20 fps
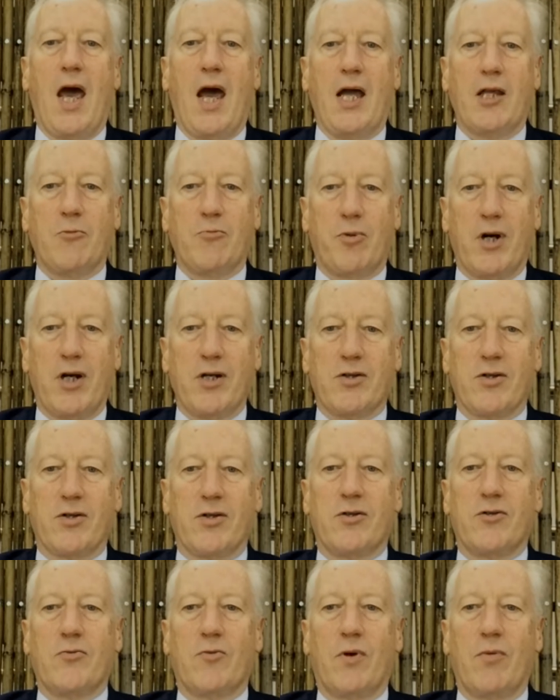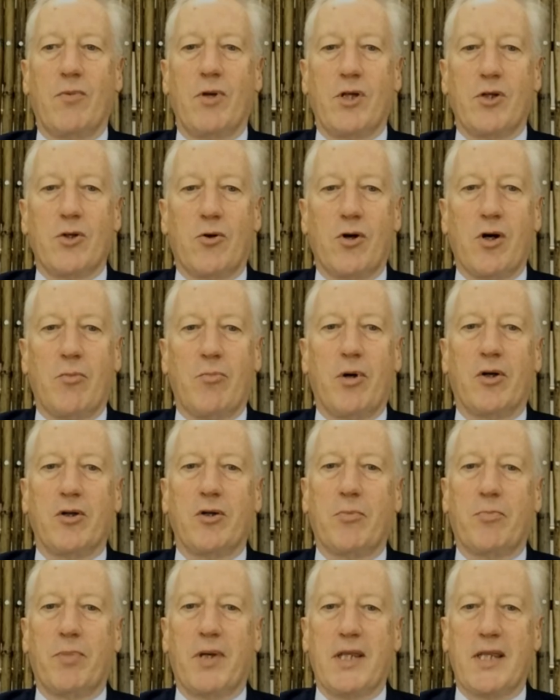At present, when we talk
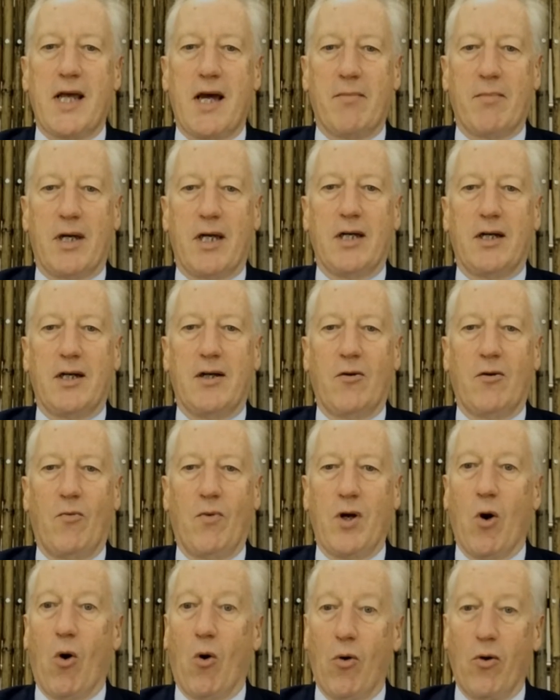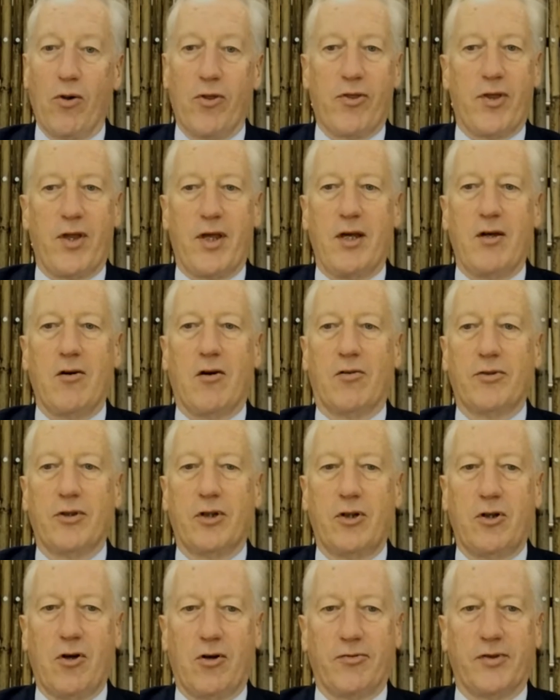about the pandemic, we all think of
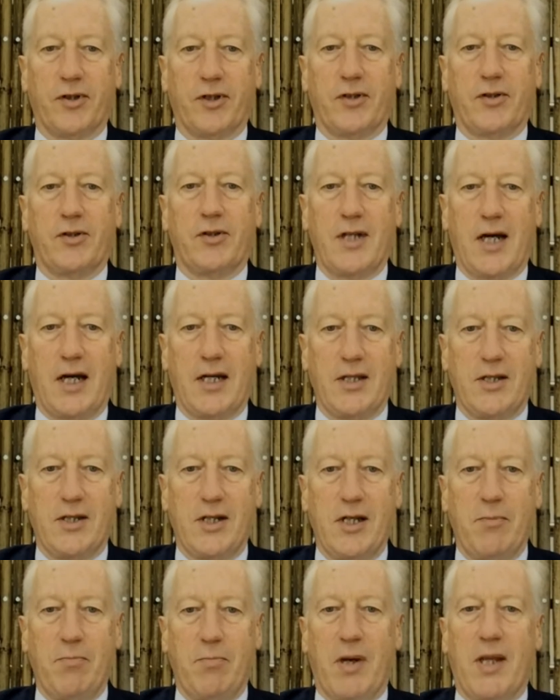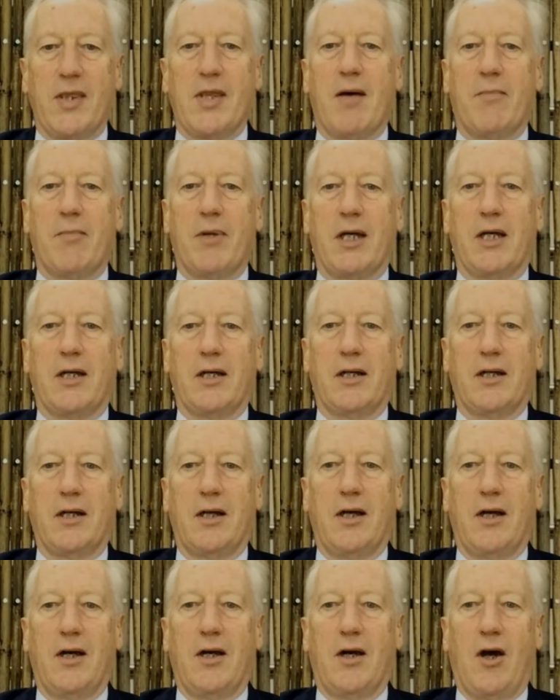the COVID-19 pandemic.
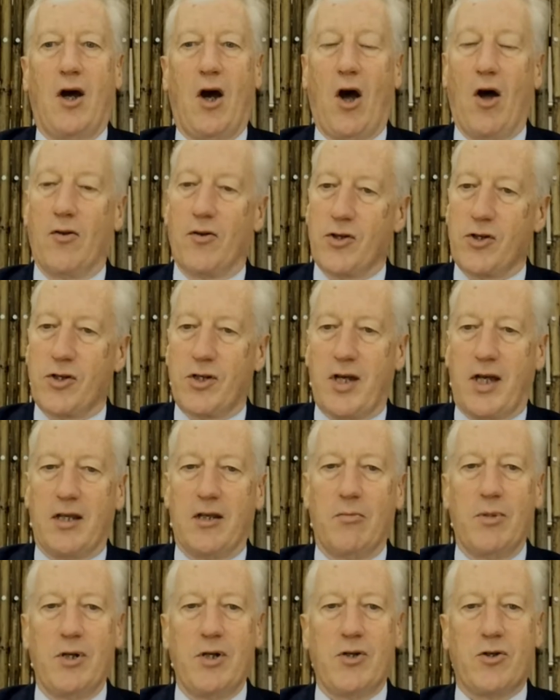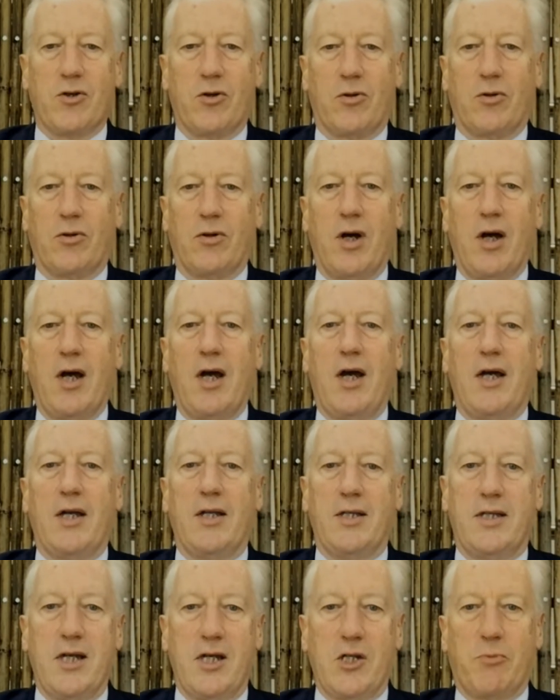Understandably so,
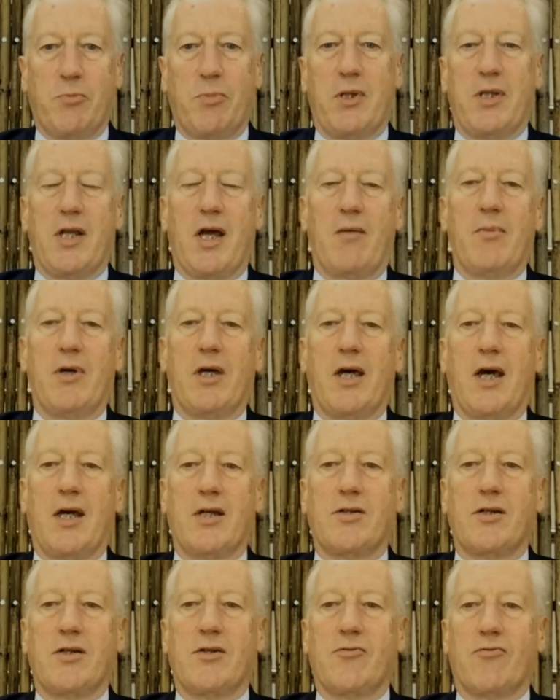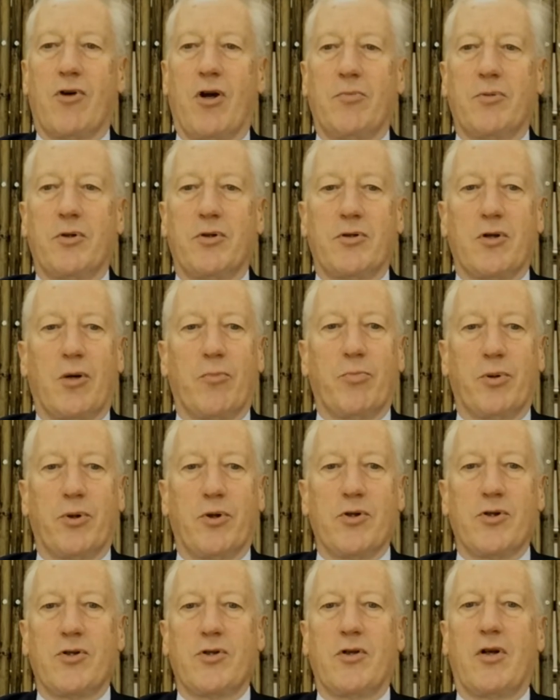this pandemic has disrupted our
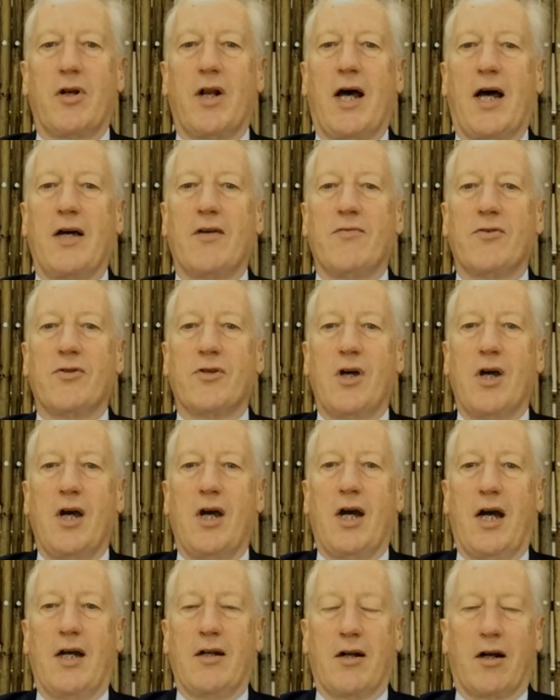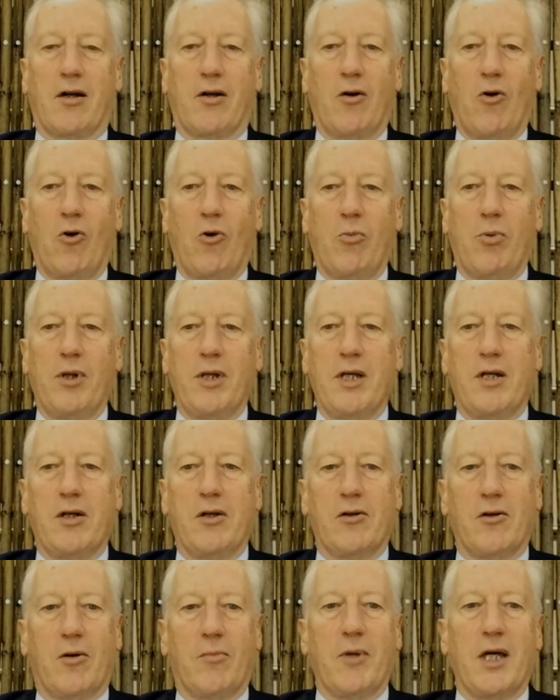personal lives and our global
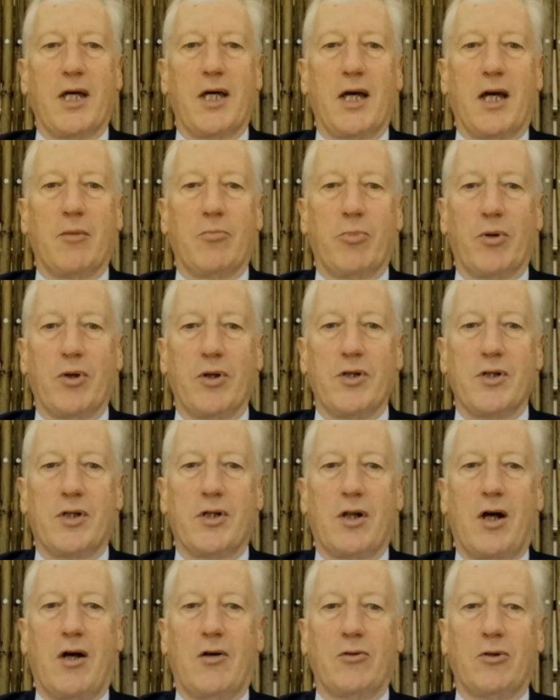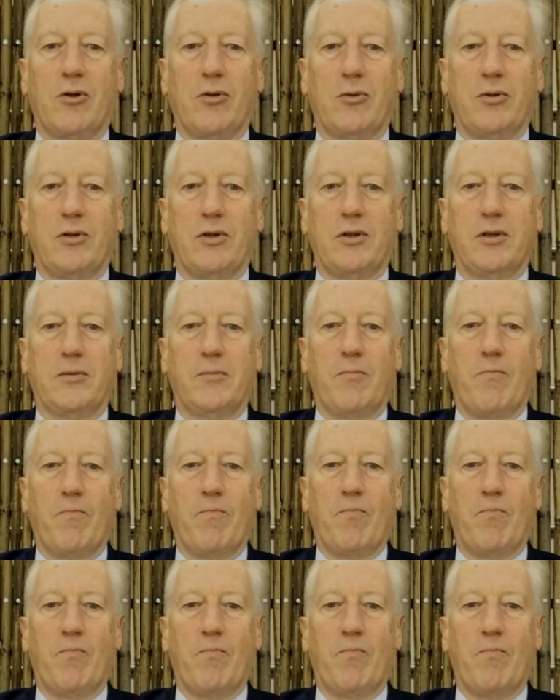economic and political outlook.